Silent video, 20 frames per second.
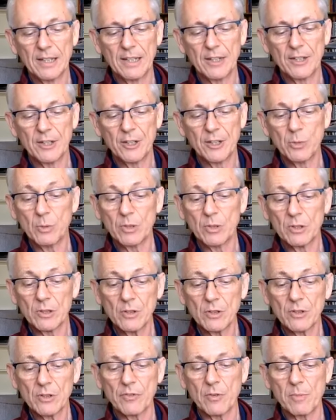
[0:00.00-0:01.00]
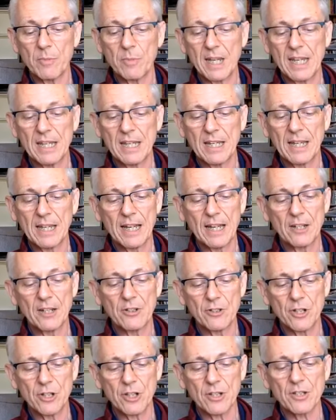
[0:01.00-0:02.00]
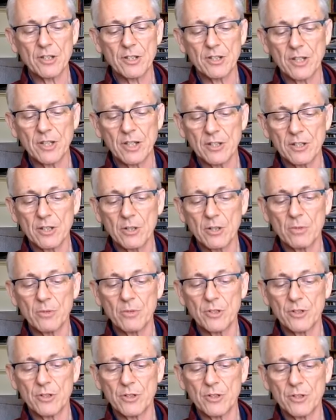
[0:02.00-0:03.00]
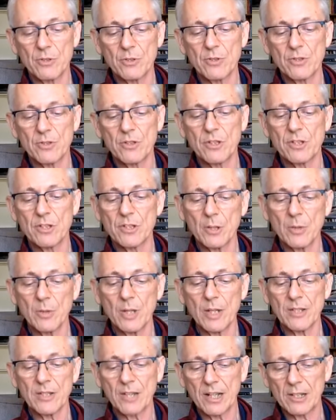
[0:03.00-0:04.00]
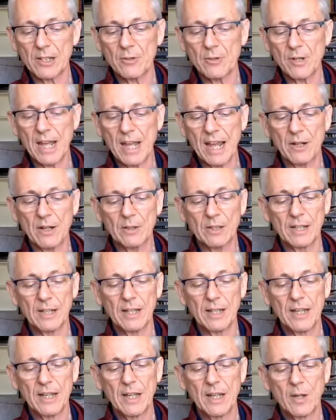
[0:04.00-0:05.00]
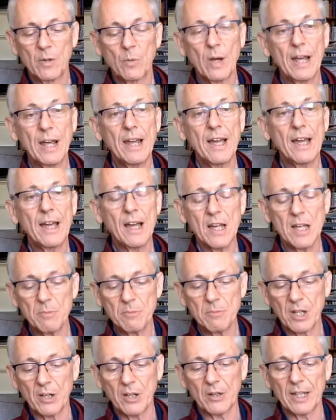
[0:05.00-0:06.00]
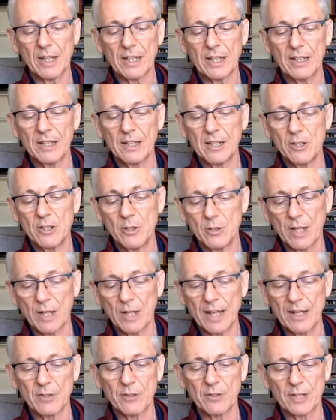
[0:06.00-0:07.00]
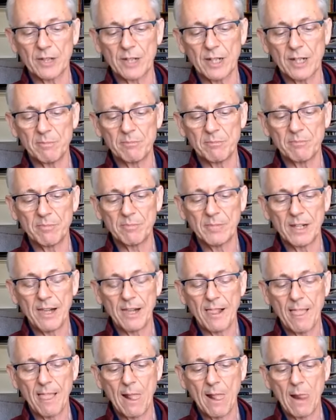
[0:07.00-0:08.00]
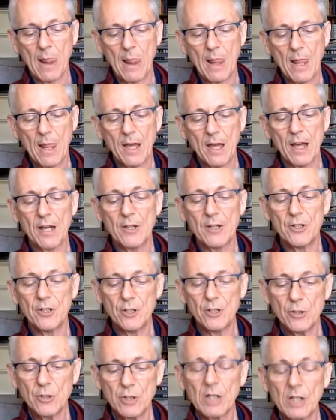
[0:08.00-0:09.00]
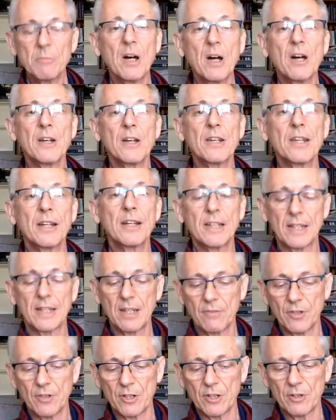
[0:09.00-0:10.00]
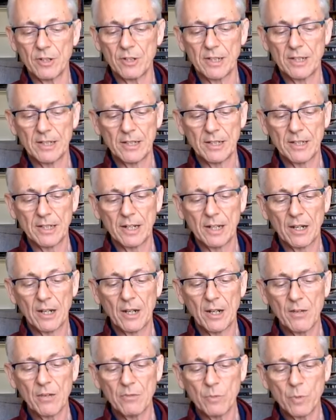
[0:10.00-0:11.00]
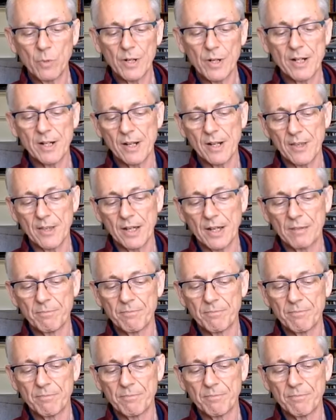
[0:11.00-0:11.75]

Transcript: You will look for me, and just as I told the Jews, so I tell you now, where I am going, you cannot come. A new command I give you love one another.